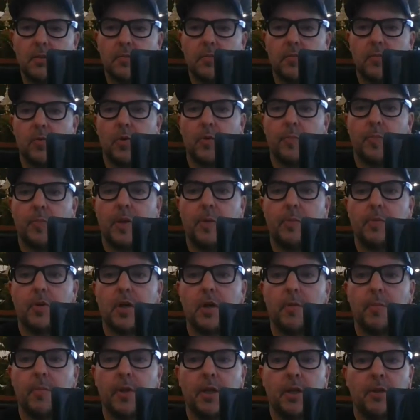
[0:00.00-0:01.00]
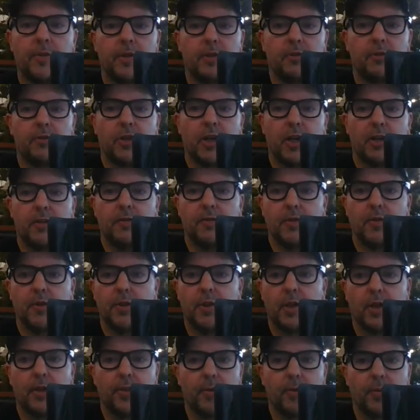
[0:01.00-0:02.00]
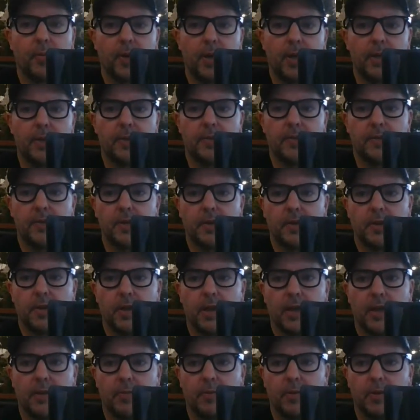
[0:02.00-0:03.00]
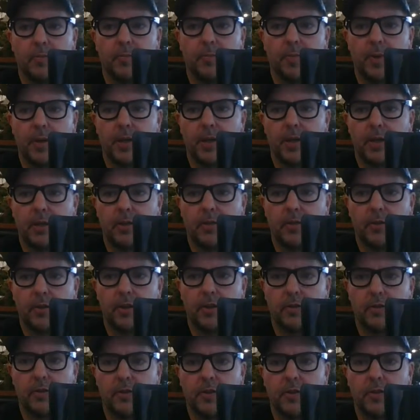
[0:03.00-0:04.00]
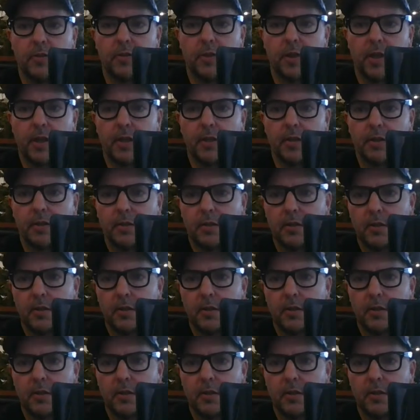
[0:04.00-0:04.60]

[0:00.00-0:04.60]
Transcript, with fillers: When people come in on the chat of other ways that they would be looking to do that,